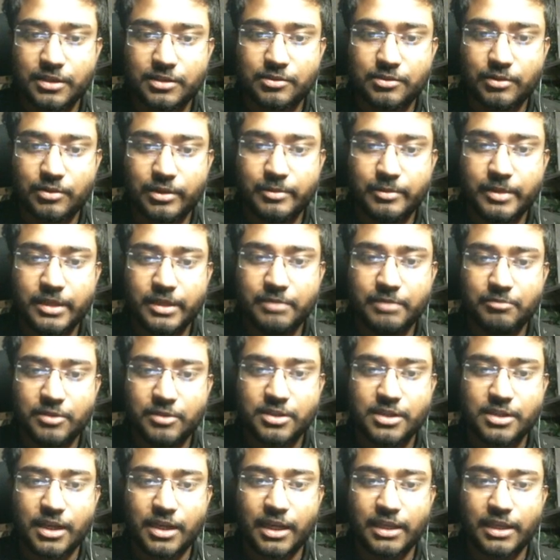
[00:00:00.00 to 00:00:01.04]
will be
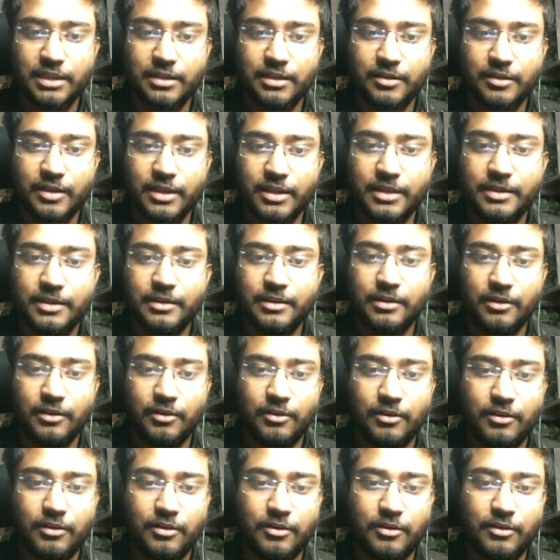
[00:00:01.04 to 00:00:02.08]
missile. Okay,
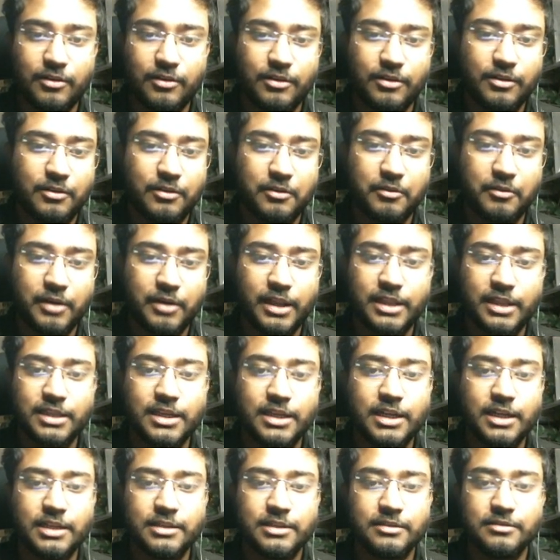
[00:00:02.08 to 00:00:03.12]
or
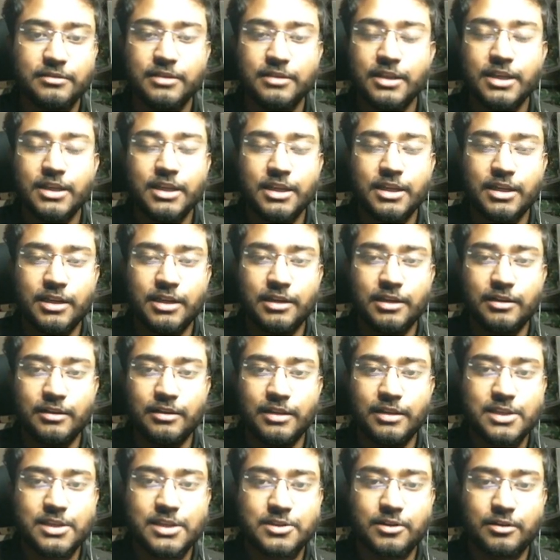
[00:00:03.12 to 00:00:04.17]
railgun,
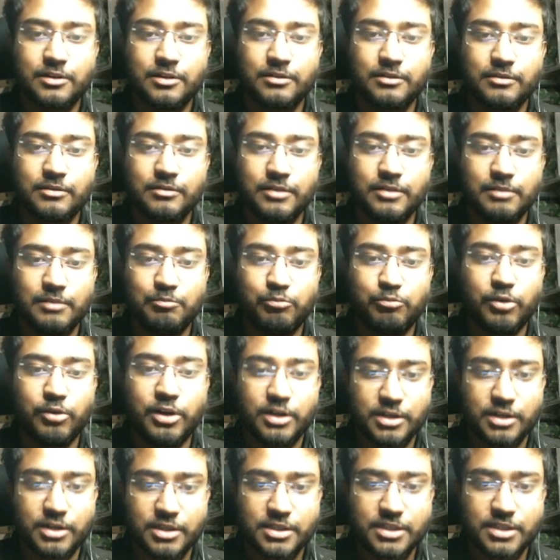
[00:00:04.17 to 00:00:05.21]
laser
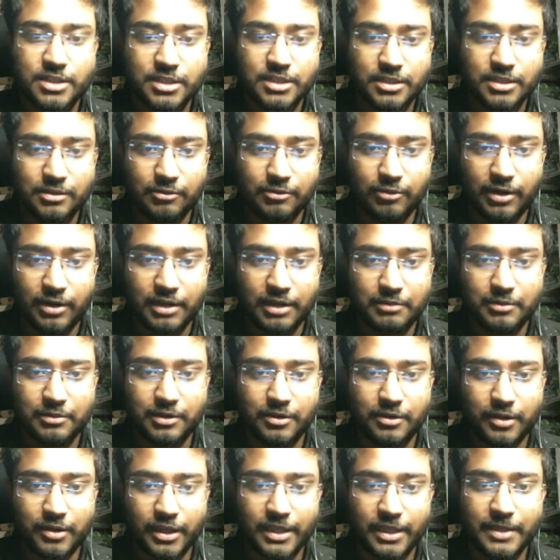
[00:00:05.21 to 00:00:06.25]
burst, whatever.
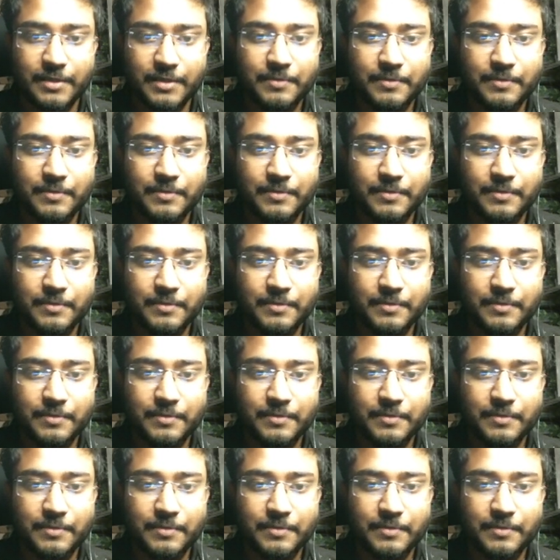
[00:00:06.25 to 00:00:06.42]
Okay,